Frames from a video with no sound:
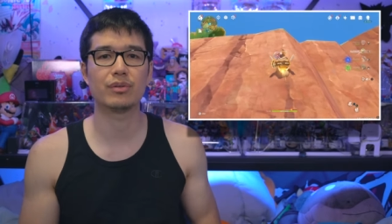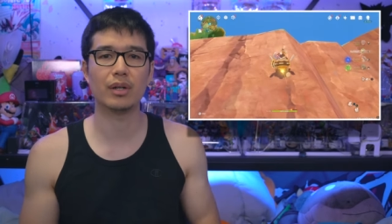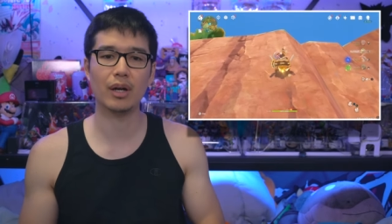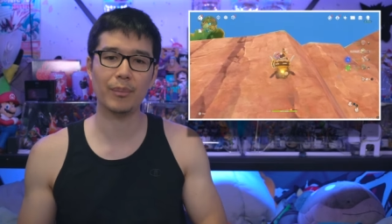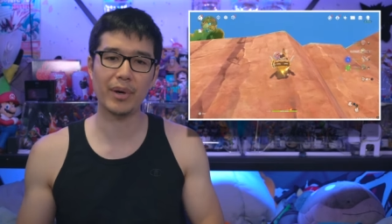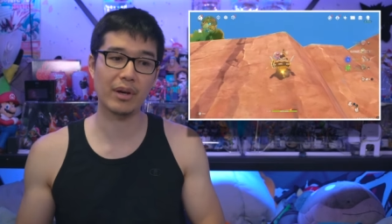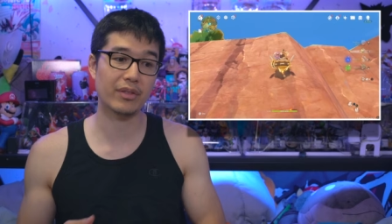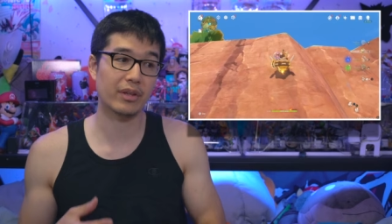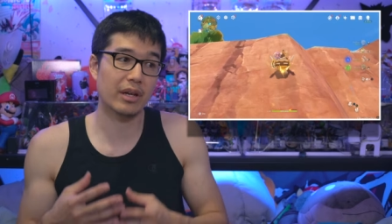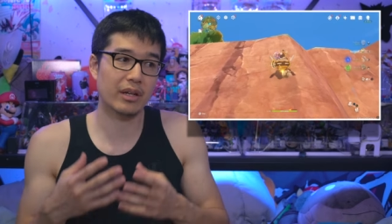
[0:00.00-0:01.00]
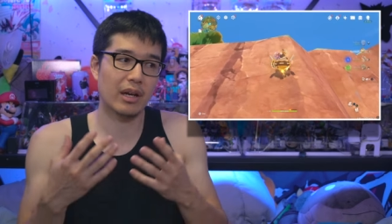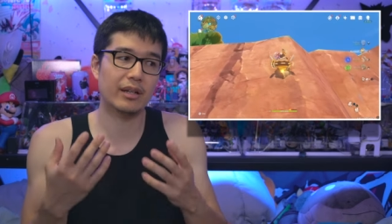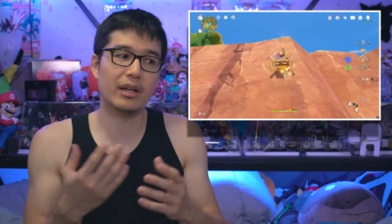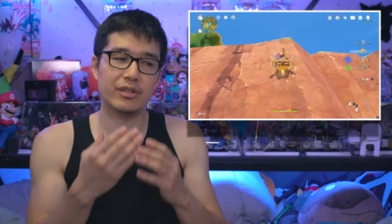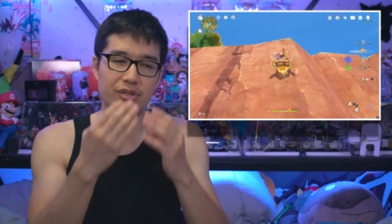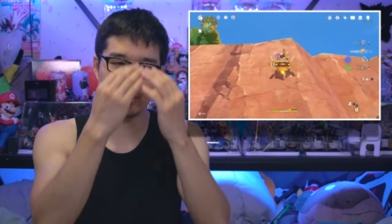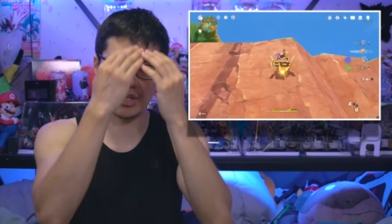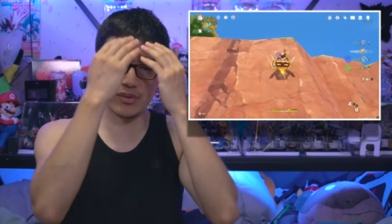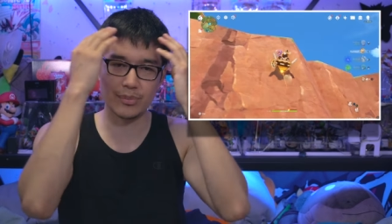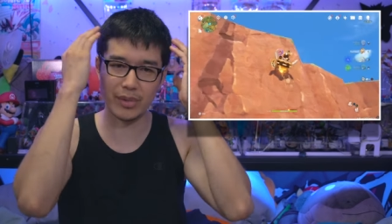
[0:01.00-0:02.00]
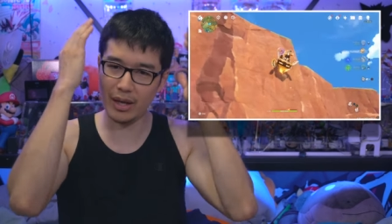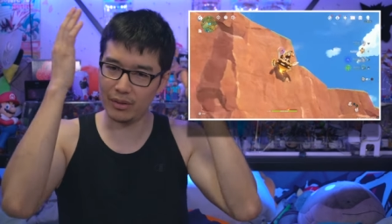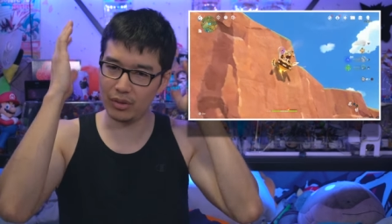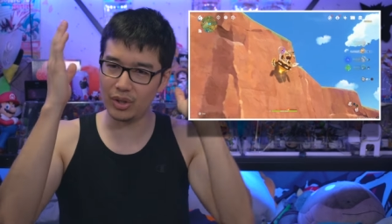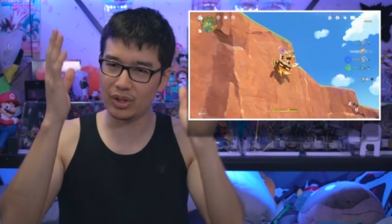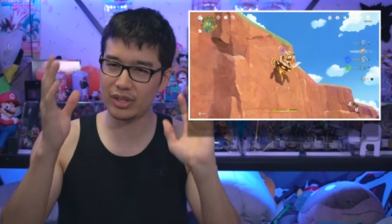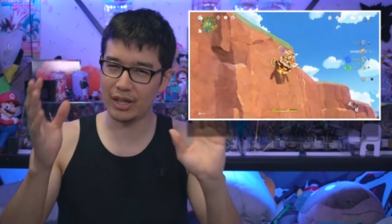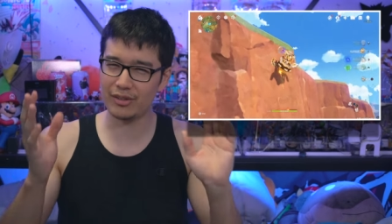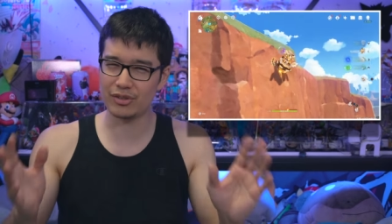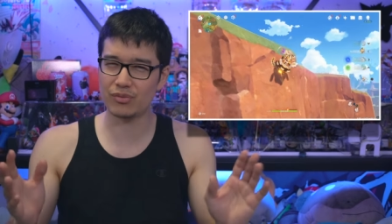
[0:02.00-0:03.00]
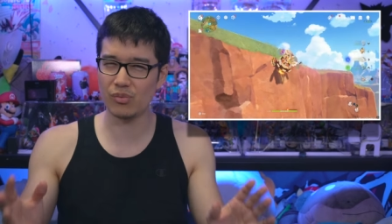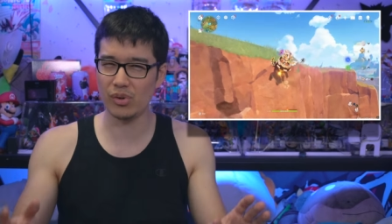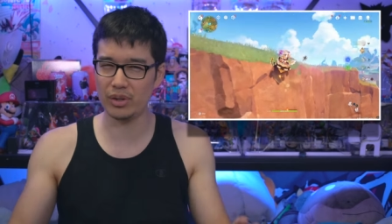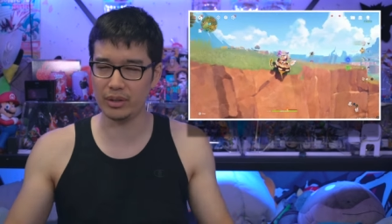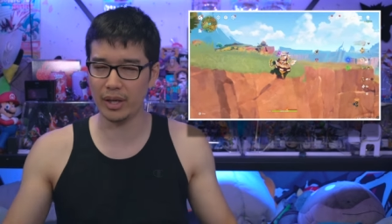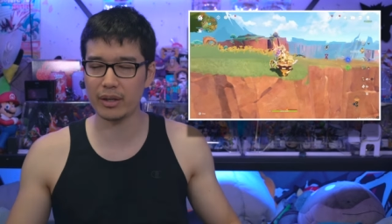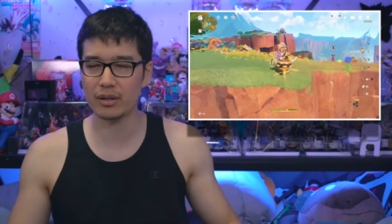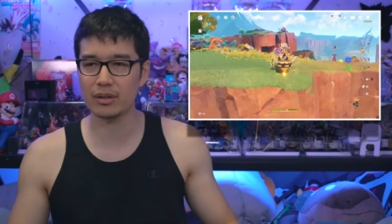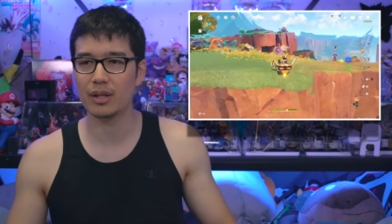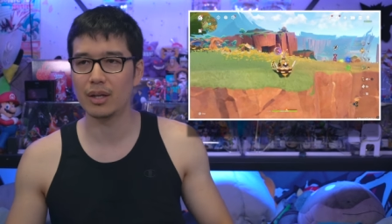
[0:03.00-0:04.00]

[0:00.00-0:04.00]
Um, I, I think it just gives them that look that I just really like